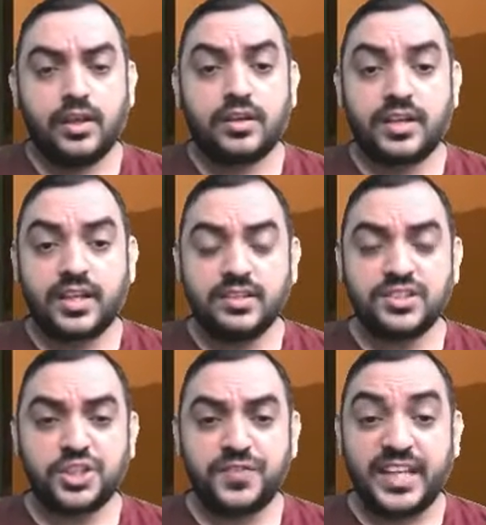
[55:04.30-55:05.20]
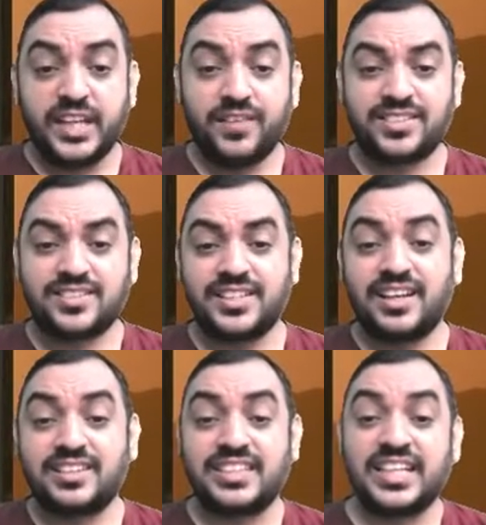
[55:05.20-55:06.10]
Returns of the
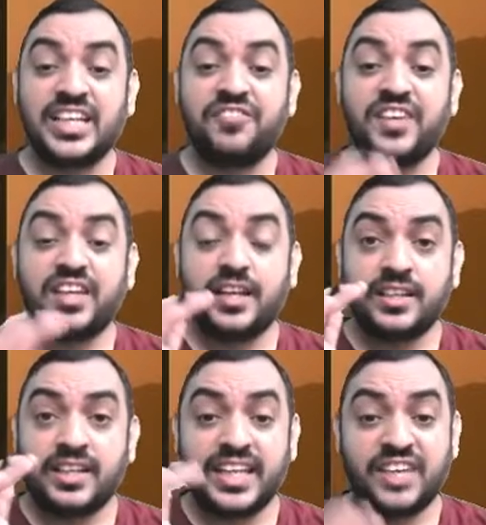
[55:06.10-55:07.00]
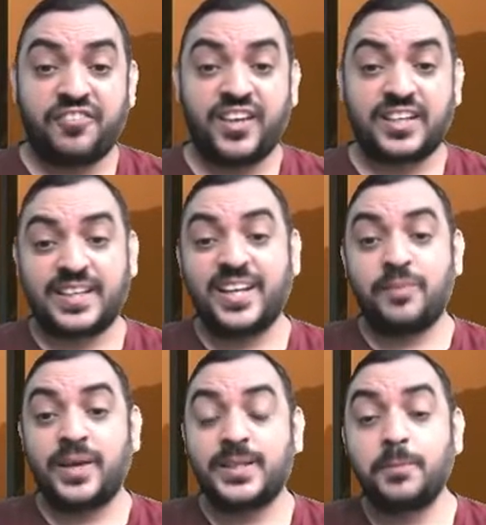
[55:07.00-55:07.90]
investee are significantly affected
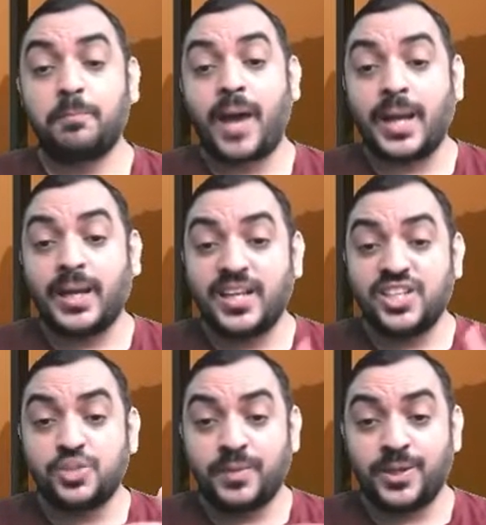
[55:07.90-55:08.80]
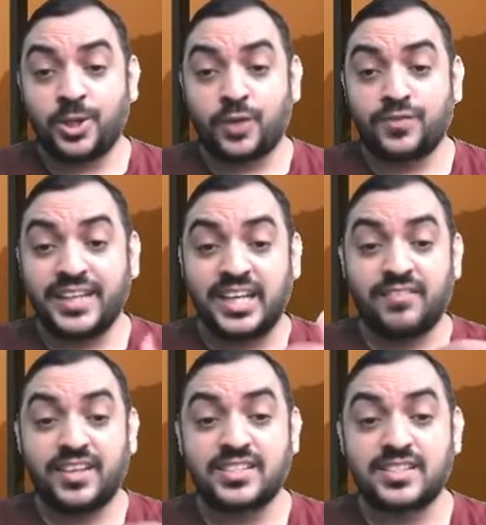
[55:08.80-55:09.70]
by the management of the
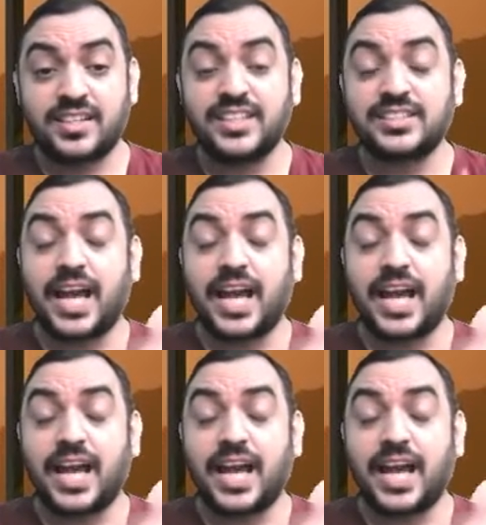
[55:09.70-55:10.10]
investee's